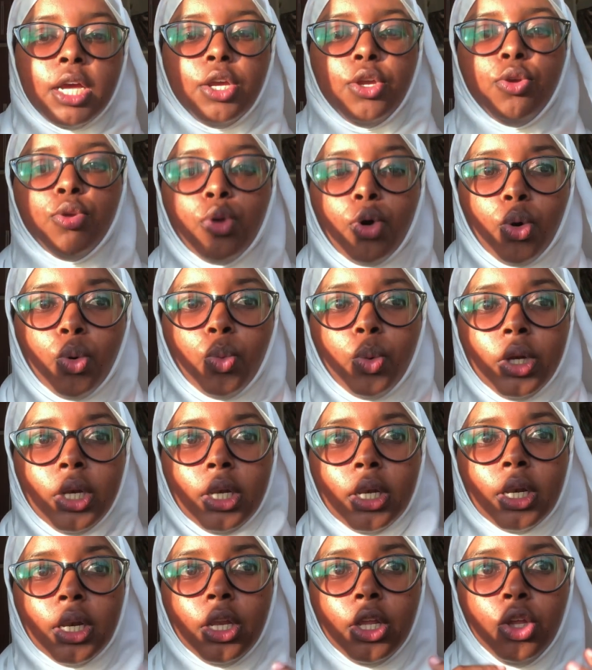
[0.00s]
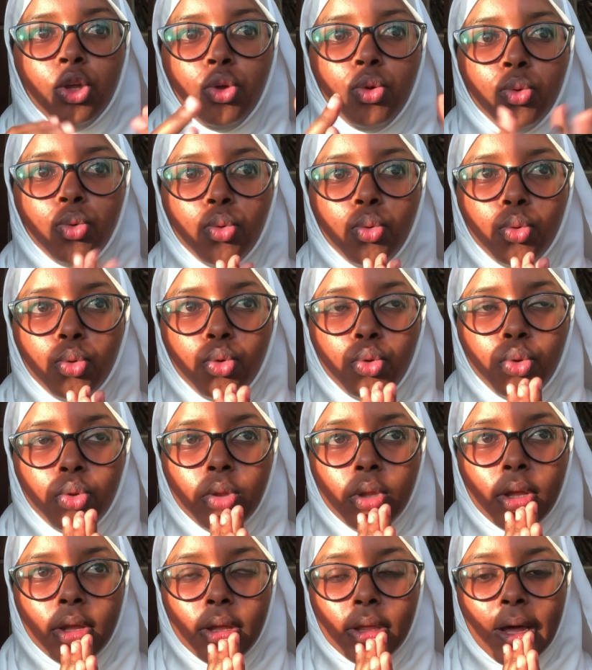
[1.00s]
You know, when you
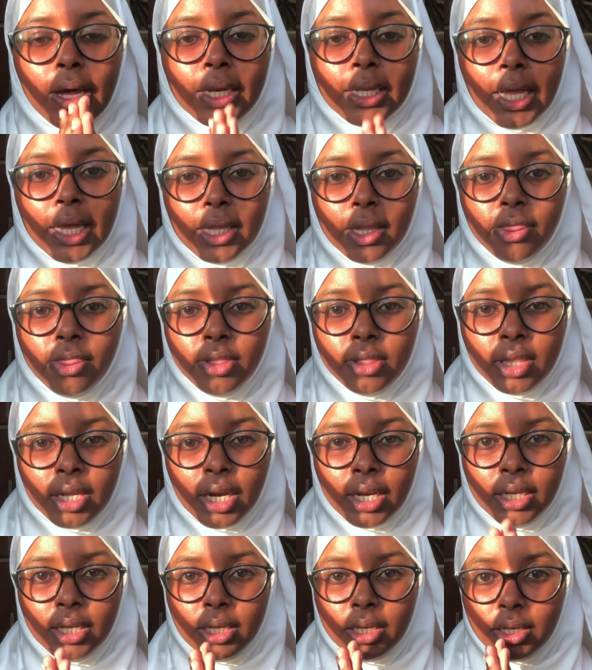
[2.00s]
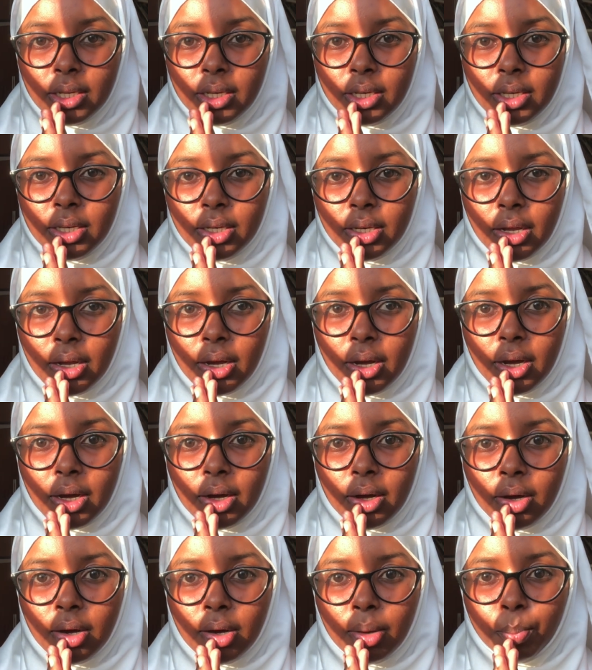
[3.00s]
and other thing that I did
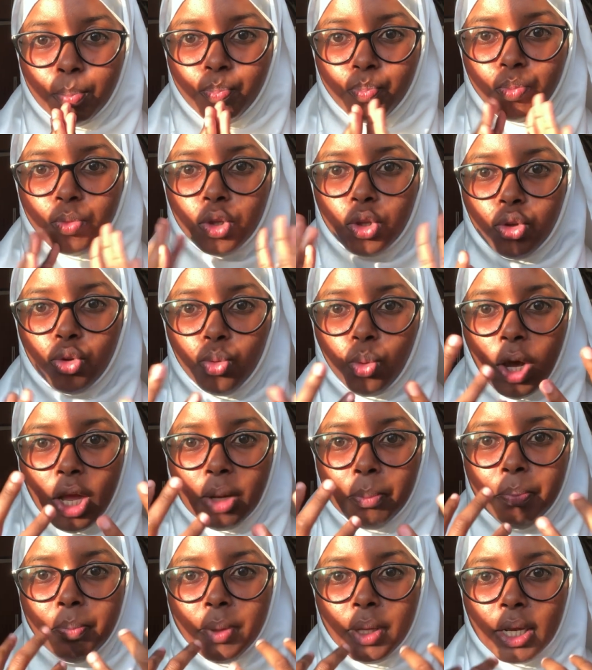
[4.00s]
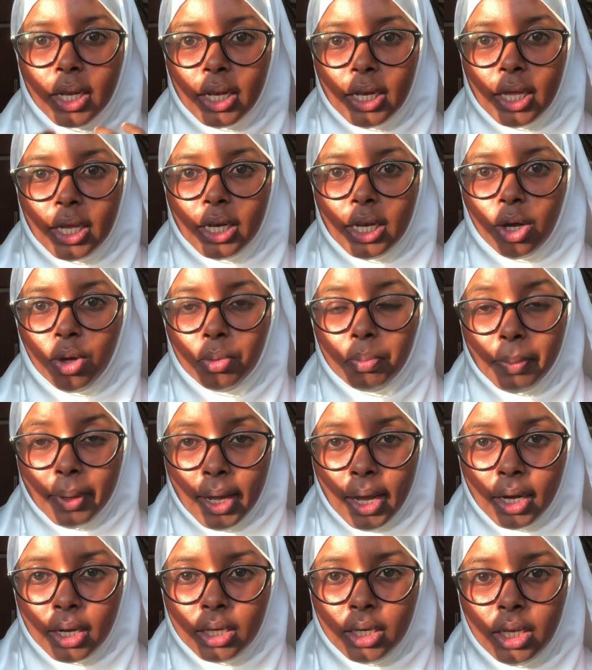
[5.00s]
to help me clear down my
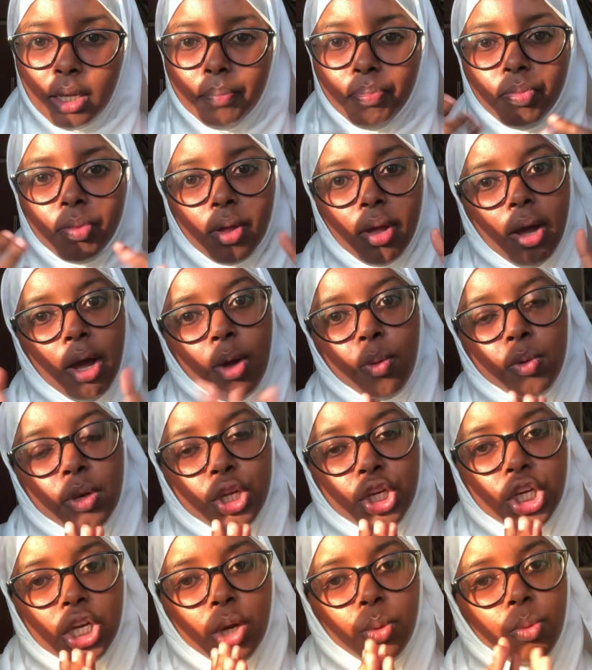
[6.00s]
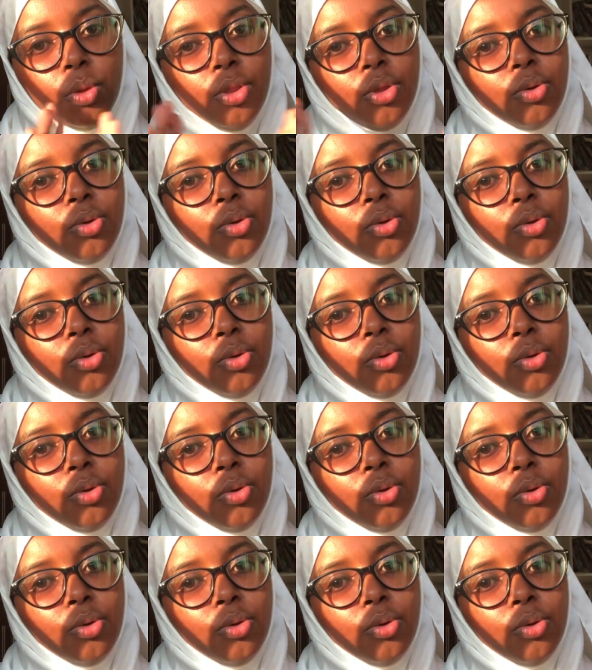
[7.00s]
acne, I will share with